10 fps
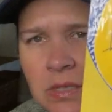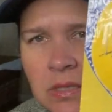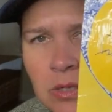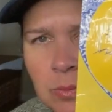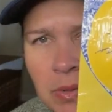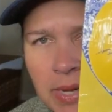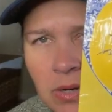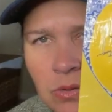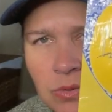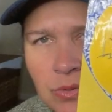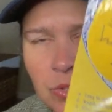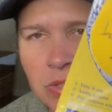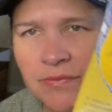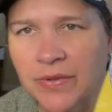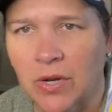They're plate holders
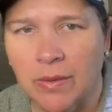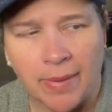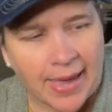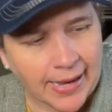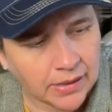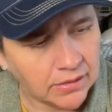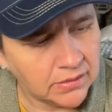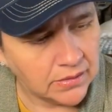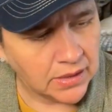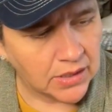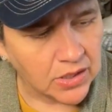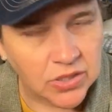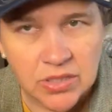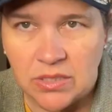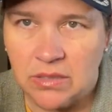that fit on the back. You
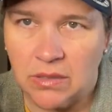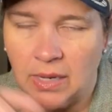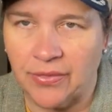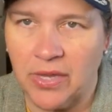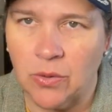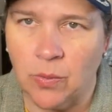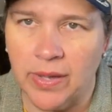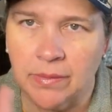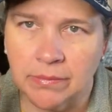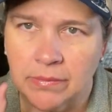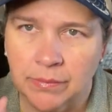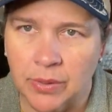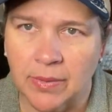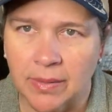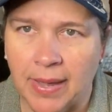just, I think you wet them, put
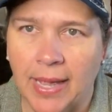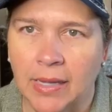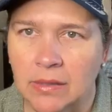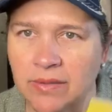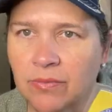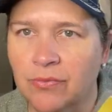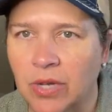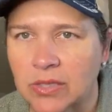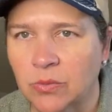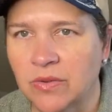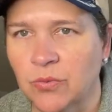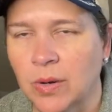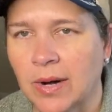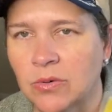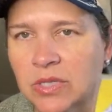them on the back, leave them for like 24
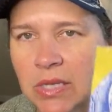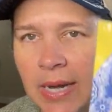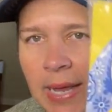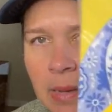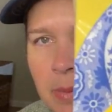hours, and then hang them